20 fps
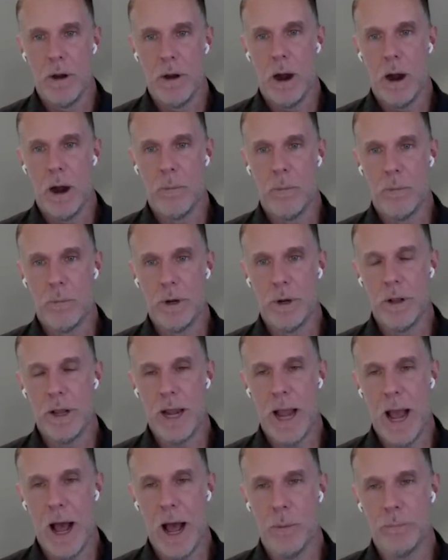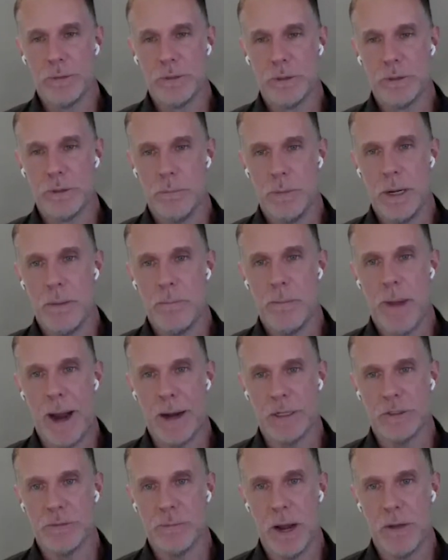really helps me
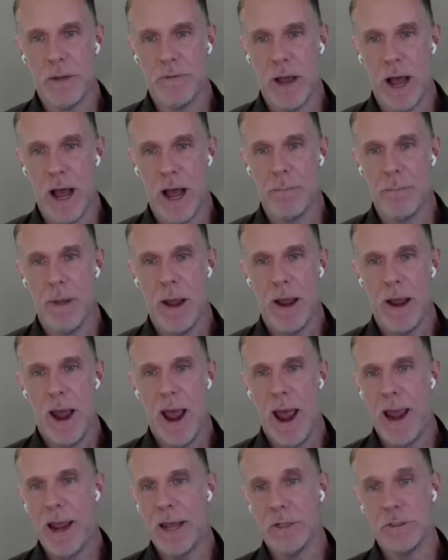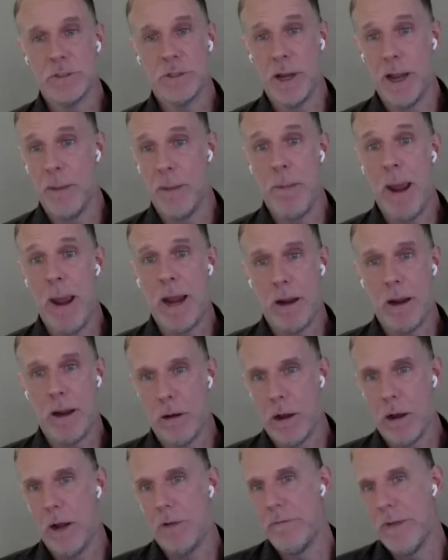manage my time. Is it may
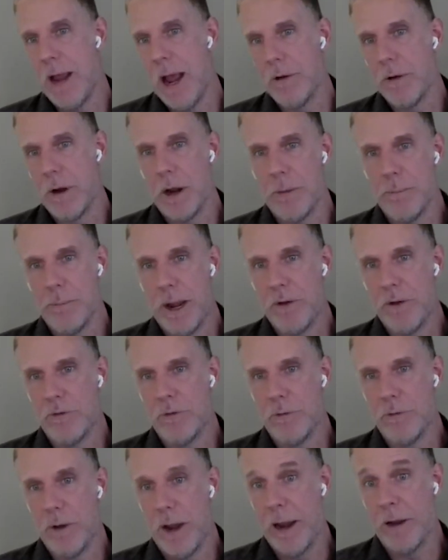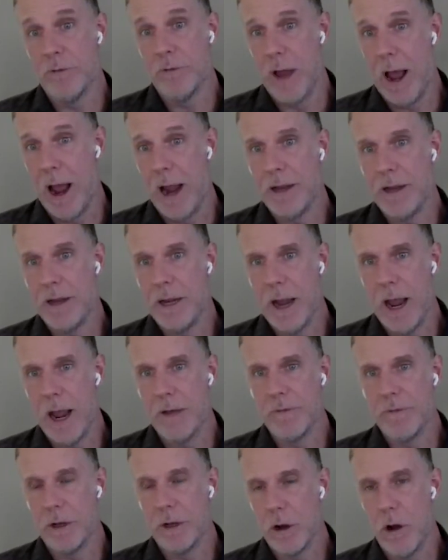cut down on a patient anxiety
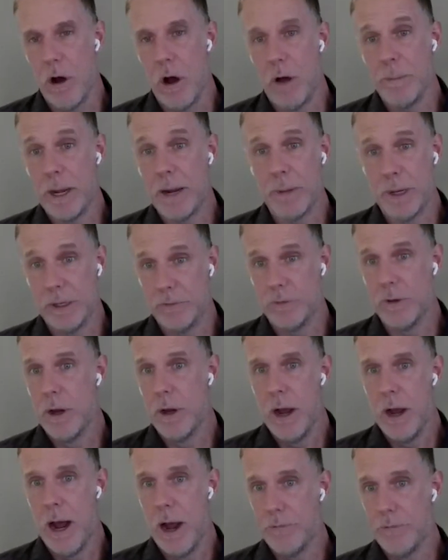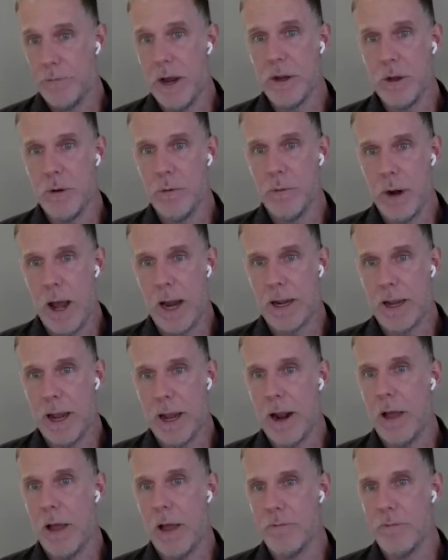having to call me, because I'll tell you, when I
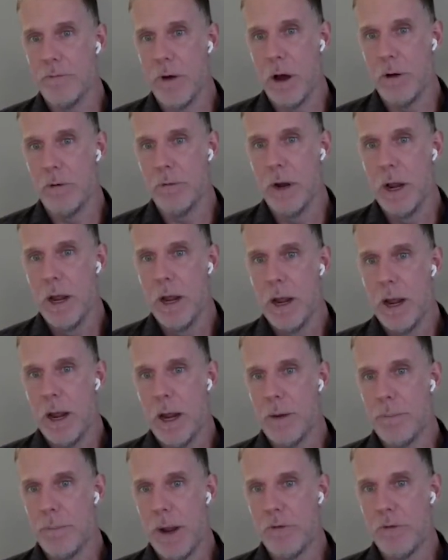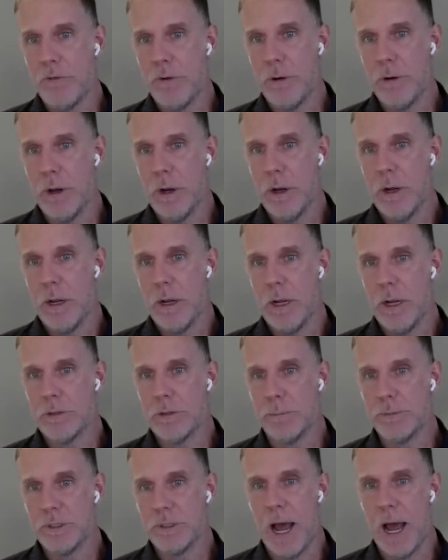get on the phone and a patient is
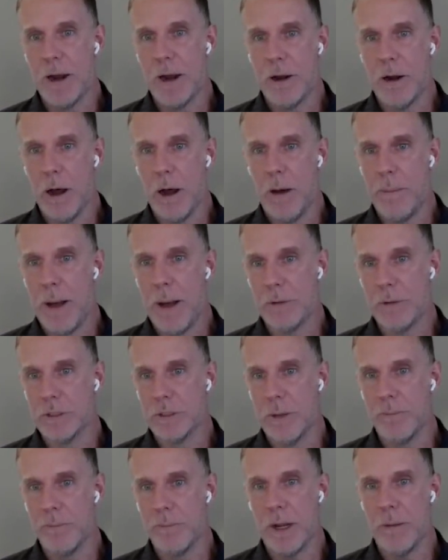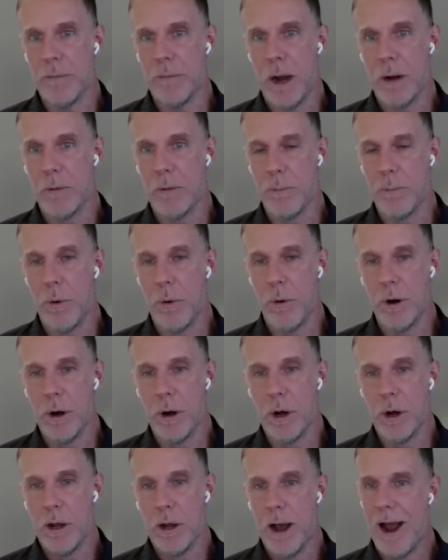upset about something in my
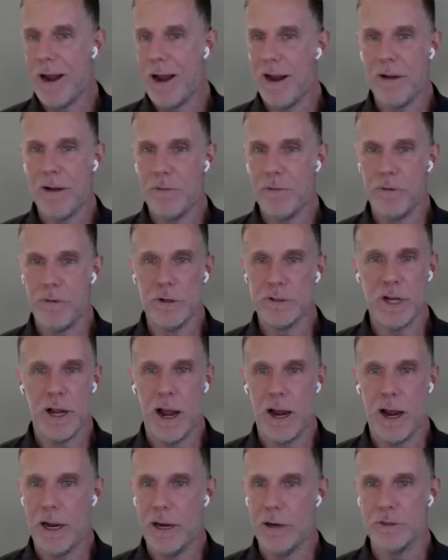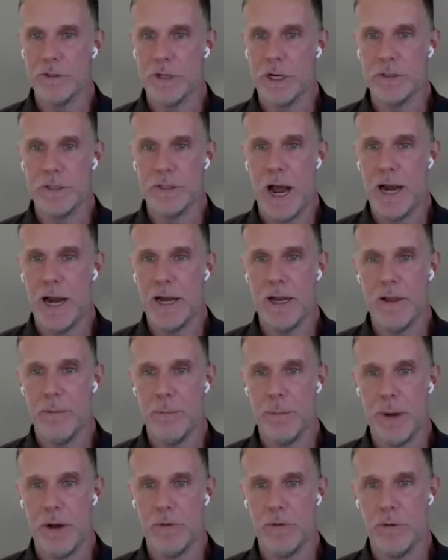report, the first thing I hear is anxiety in the
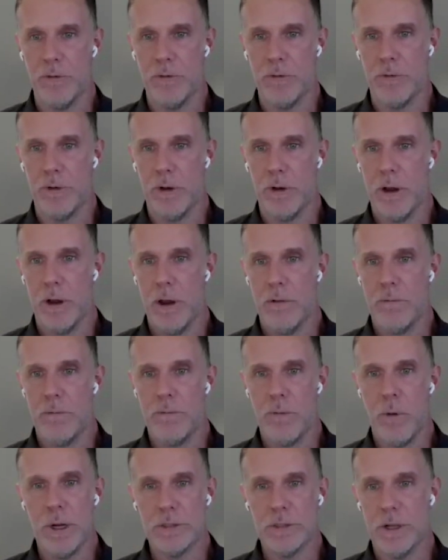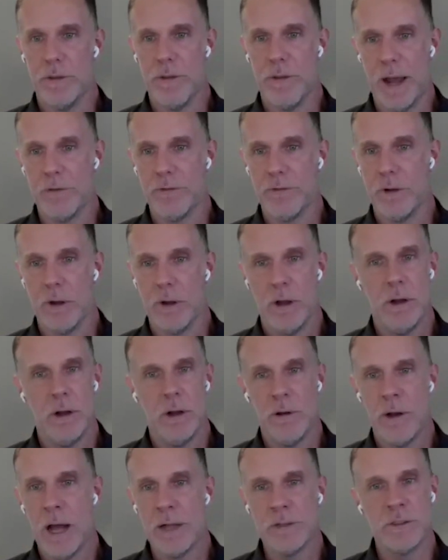patient's voice, and that's
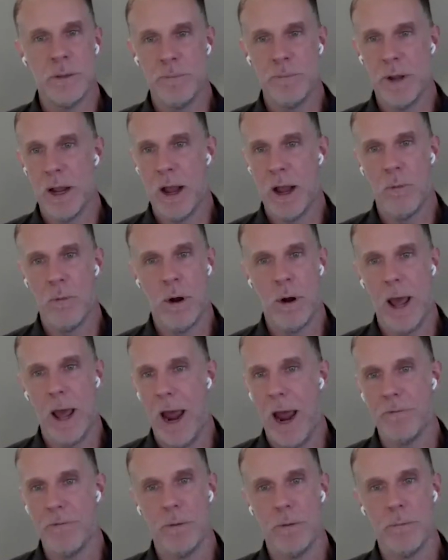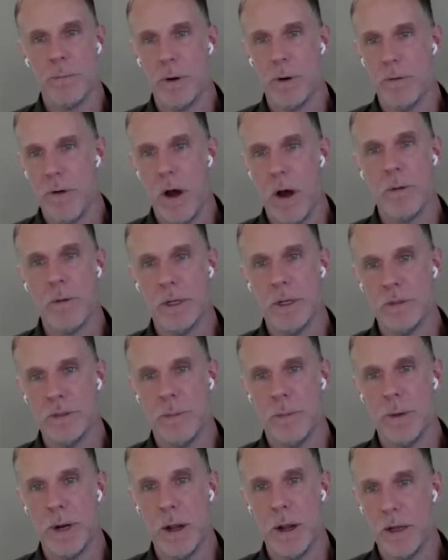not something I want to ever provoke in
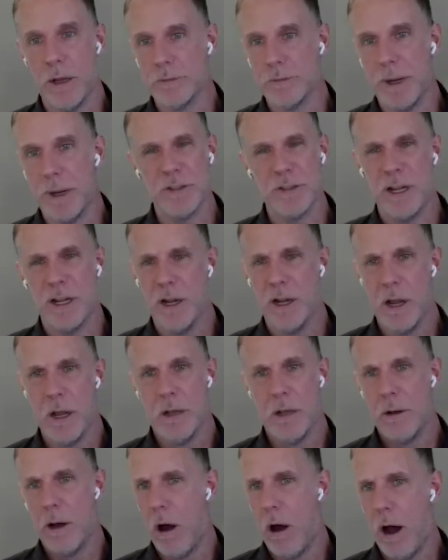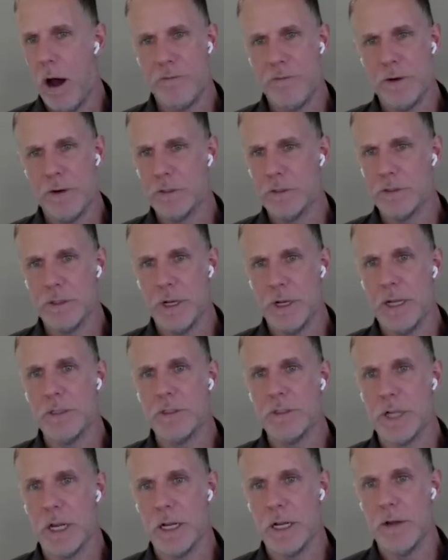somebody, especially often it's an
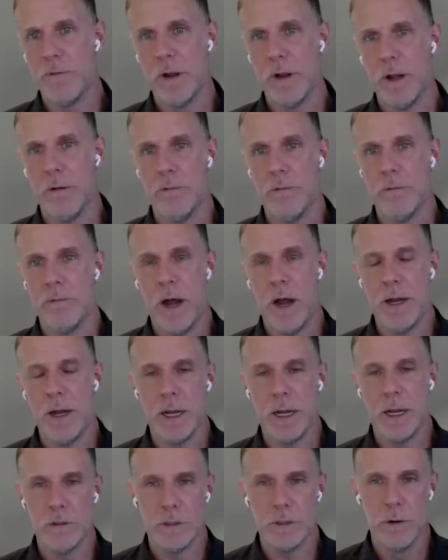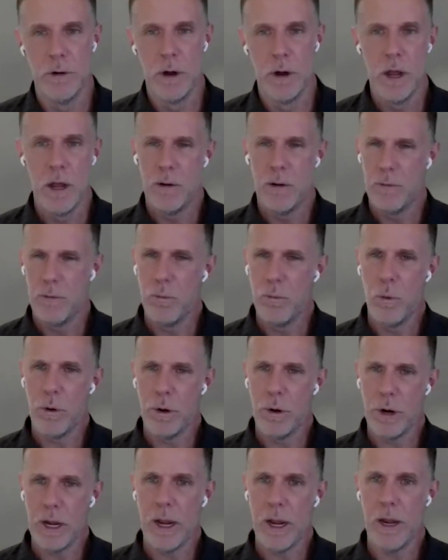insignificant finding. So
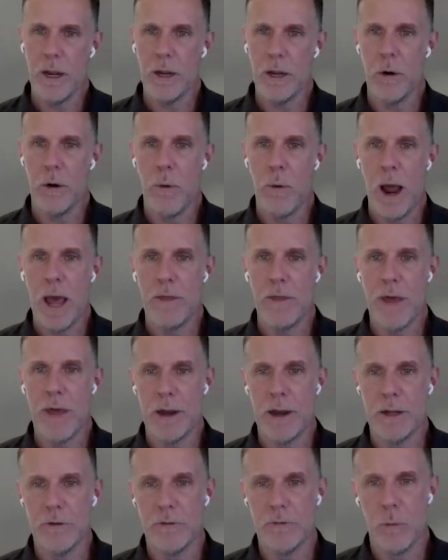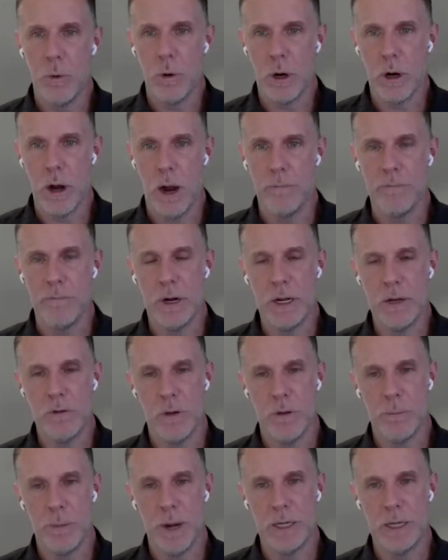wording it in a way that is more comforting
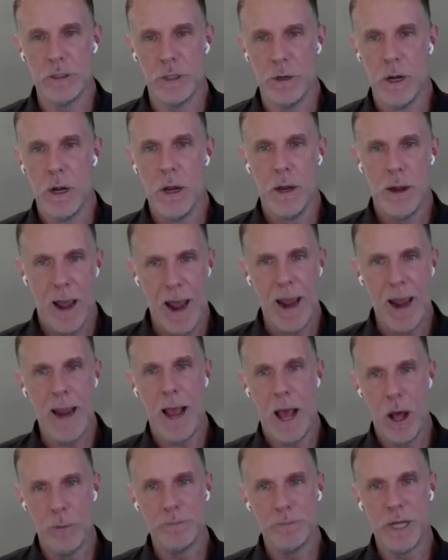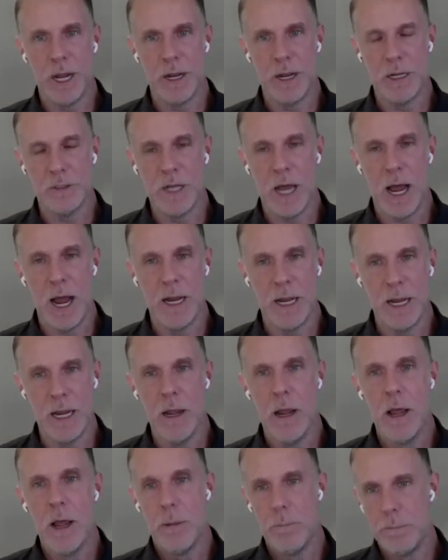to the patient, A, helps that
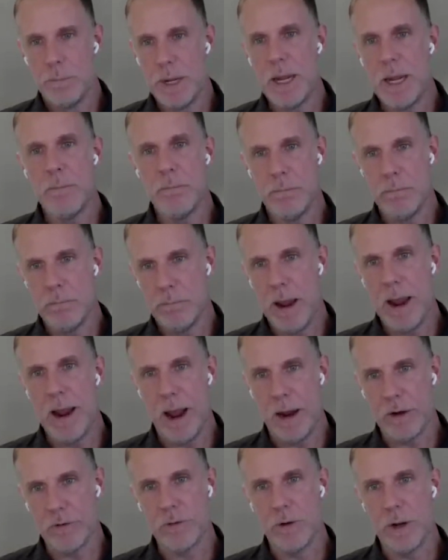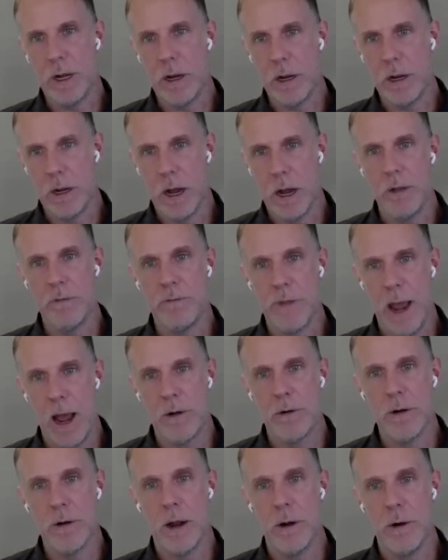anxiety, B, may actually cut
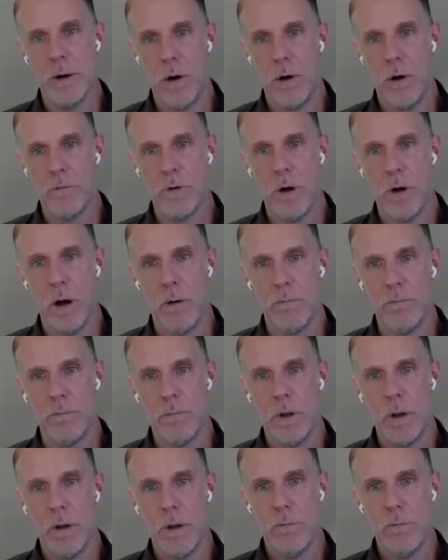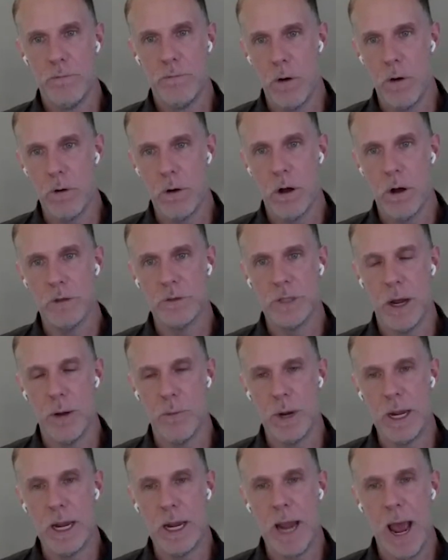down on overall phone calls
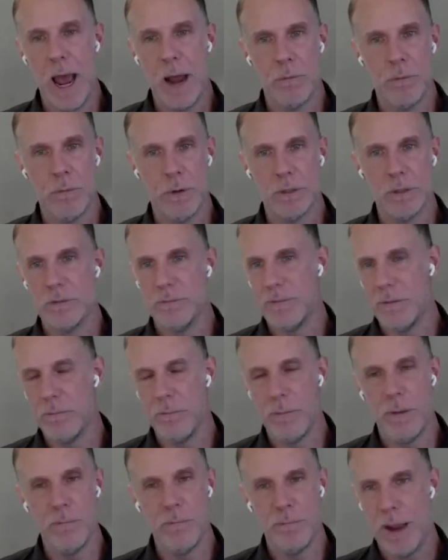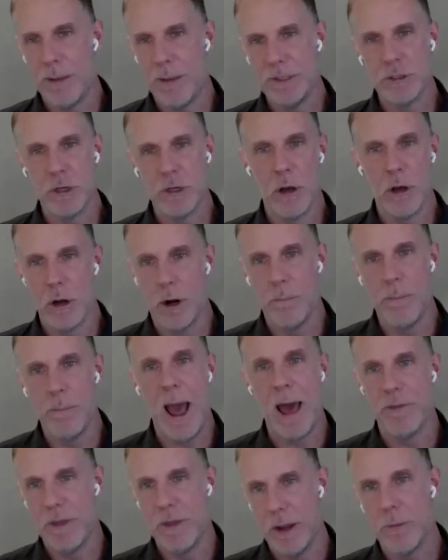that we get, which maybe is a good or
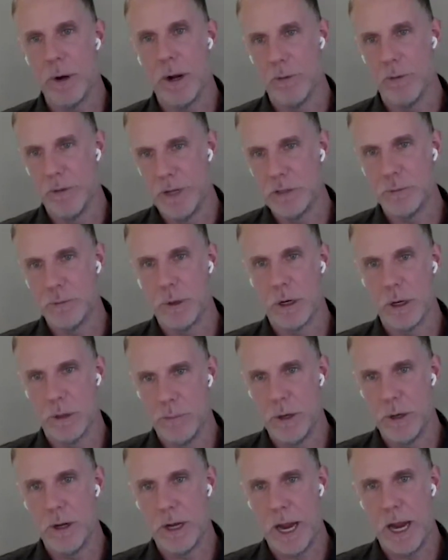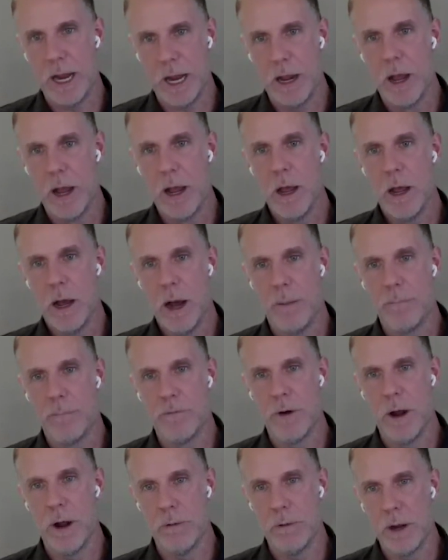bad thing, but at least we're communicating
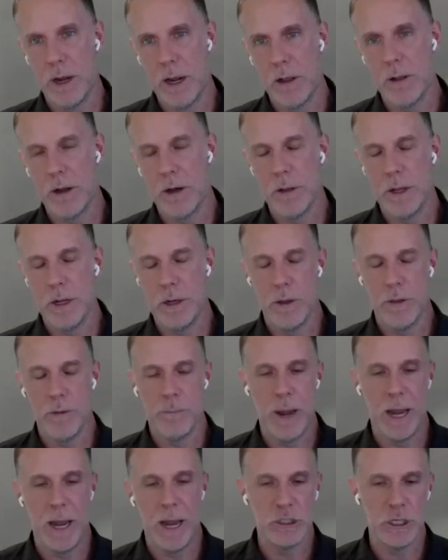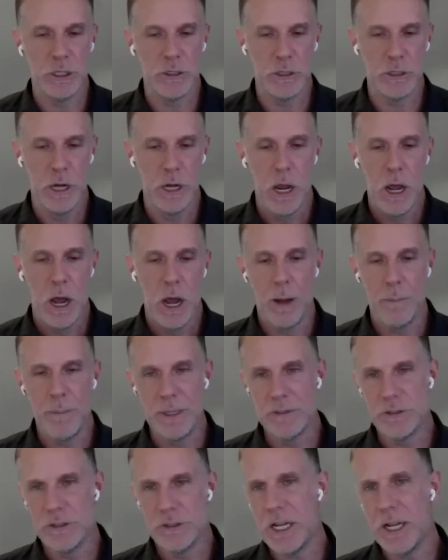upfront and clearly to the patient.
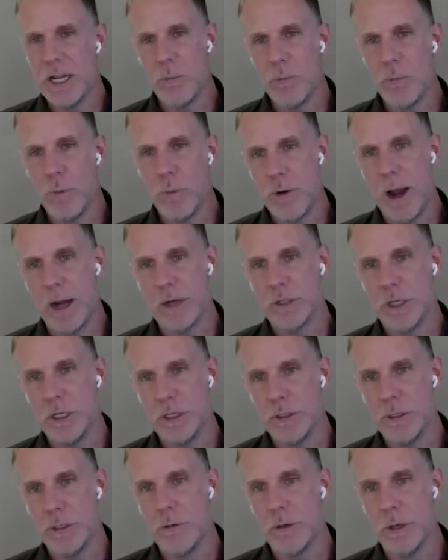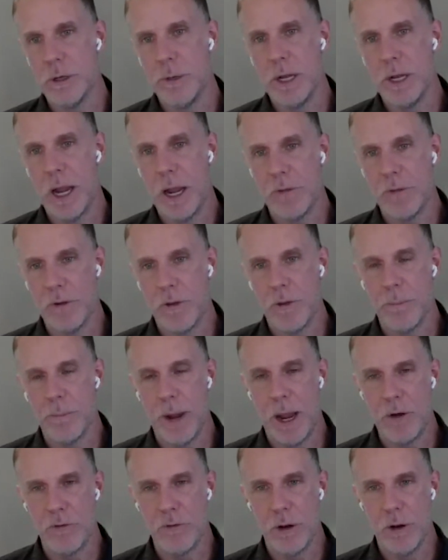And C, when you actually do communicate to the
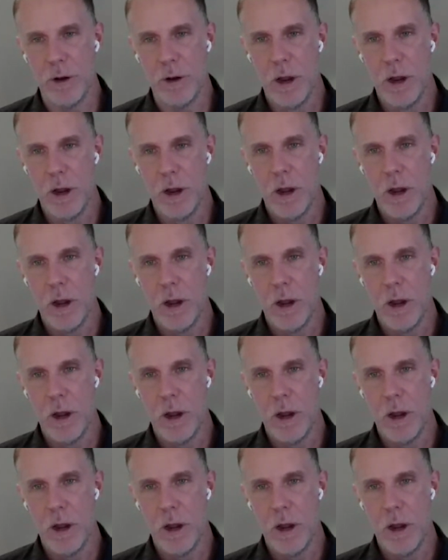patient,